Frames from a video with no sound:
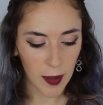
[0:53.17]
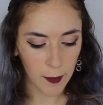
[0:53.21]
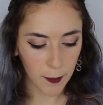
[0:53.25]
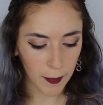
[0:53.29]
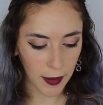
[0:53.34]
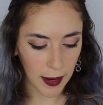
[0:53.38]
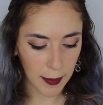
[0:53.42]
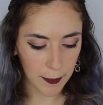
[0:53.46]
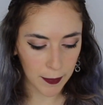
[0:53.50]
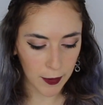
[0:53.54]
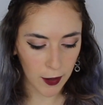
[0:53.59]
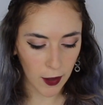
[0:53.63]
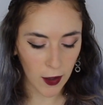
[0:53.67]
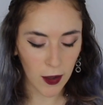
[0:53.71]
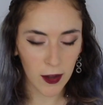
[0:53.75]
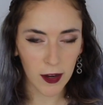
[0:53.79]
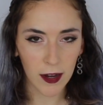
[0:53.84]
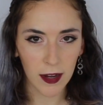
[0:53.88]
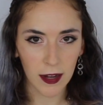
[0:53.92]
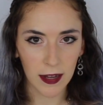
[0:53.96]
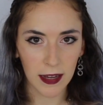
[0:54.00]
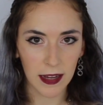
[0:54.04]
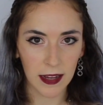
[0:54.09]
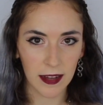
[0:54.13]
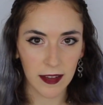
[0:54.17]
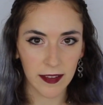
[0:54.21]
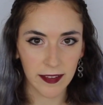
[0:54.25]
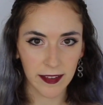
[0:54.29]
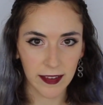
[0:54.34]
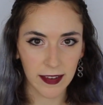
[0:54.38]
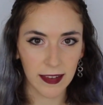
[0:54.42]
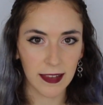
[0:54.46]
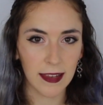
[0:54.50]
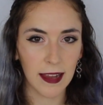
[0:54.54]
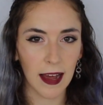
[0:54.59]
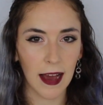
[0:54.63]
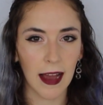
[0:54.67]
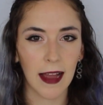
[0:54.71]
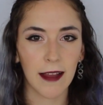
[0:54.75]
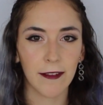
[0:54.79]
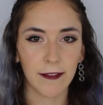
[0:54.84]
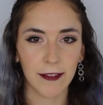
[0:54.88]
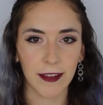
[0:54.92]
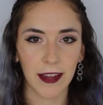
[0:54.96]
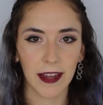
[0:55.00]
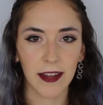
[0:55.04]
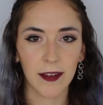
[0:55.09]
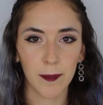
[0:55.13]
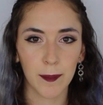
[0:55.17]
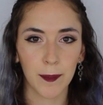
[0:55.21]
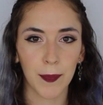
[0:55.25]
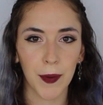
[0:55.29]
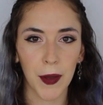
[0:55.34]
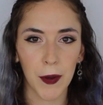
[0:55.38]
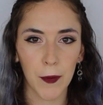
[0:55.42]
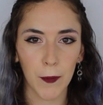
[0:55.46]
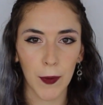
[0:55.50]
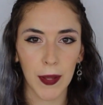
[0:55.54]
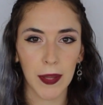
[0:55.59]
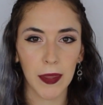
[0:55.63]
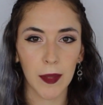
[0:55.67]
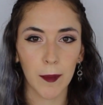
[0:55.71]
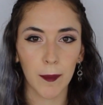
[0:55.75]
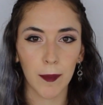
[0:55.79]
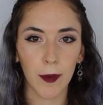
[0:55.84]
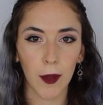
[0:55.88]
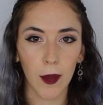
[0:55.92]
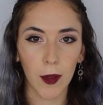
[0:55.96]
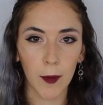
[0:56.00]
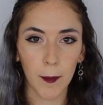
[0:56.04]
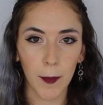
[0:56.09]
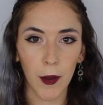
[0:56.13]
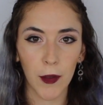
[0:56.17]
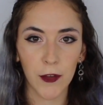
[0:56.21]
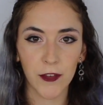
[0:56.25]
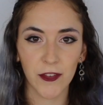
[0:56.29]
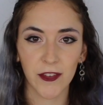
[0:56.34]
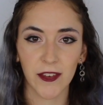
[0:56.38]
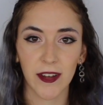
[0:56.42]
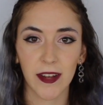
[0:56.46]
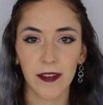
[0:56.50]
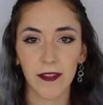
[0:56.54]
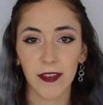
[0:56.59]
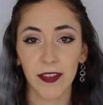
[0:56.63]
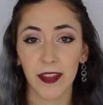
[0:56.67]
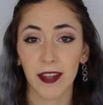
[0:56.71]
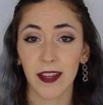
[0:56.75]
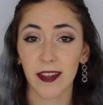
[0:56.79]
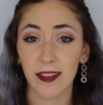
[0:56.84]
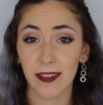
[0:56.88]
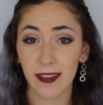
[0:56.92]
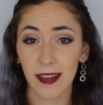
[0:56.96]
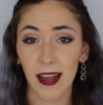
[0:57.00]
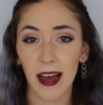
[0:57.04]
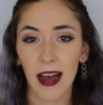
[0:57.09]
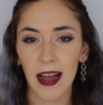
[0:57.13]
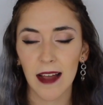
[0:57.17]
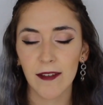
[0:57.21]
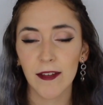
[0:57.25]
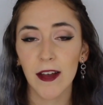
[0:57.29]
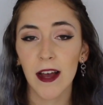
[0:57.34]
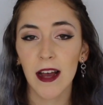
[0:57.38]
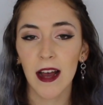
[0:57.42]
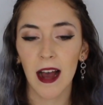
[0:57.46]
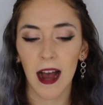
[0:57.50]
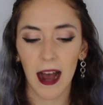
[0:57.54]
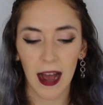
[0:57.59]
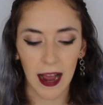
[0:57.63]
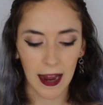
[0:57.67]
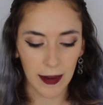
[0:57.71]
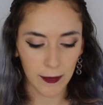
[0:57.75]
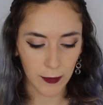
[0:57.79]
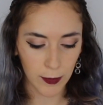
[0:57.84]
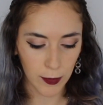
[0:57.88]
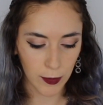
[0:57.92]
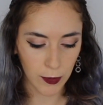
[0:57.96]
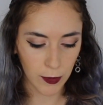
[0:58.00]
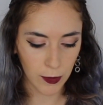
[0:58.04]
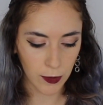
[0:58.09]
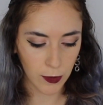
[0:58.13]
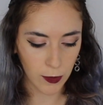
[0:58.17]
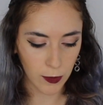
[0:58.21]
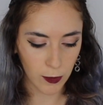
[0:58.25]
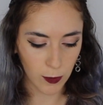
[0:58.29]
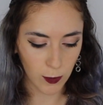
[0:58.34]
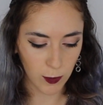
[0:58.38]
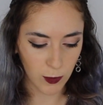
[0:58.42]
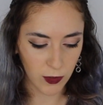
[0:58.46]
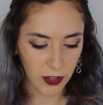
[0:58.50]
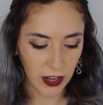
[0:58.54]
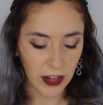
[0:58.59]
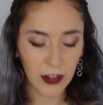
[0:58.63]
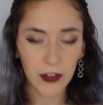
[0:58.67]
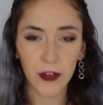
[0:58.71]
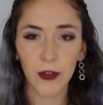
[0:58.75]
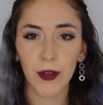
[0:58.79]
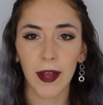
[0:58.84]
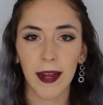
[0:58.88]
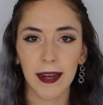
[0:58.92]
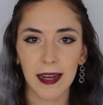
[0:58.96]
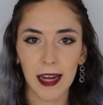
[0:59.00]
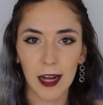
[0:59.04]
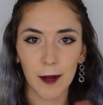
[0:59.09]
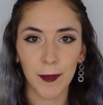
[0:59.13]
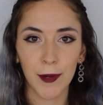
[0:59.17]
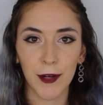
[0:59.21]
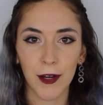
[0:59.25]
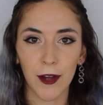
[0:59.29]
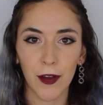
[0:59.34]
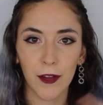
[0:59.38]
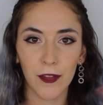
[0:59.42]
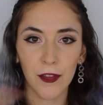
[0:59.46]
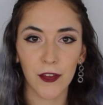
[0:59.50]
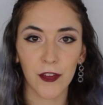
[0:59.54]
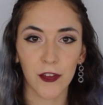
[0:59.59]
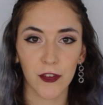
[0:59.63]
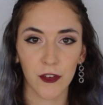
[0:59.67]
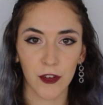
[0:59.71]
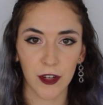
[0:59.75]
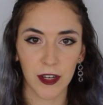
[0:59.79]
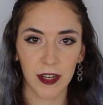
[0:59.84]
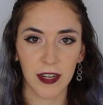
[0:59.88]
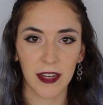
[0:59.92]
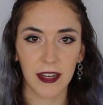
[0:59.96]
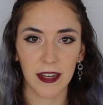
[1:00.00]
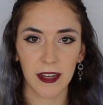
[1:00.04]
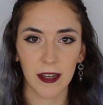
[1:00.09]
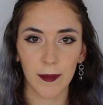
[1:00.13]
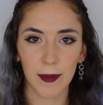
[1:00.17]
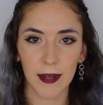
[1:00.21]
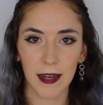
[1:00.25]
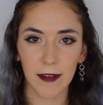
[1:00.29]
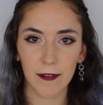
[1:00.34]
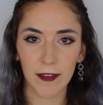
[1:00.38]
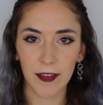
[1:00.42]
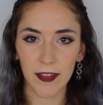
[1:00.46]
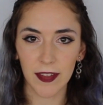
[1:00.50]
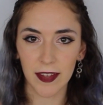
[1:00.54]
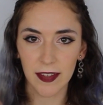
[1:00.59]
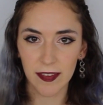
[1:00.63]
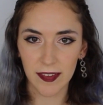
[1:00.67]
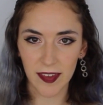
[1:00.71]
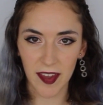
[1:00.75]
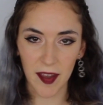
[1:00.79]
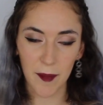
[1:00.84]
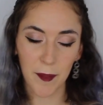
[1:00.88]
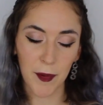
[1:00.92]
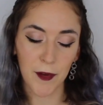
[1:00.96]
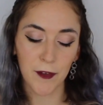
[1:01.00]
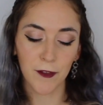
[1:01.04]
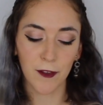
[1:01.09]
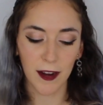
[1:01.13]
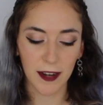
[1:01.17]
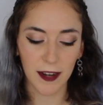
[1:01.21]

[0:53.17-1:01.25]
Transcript: My blog isn't live yet, but when the blog post and everything is live, I will tell you, and I'll put it on the screen here when everything is up and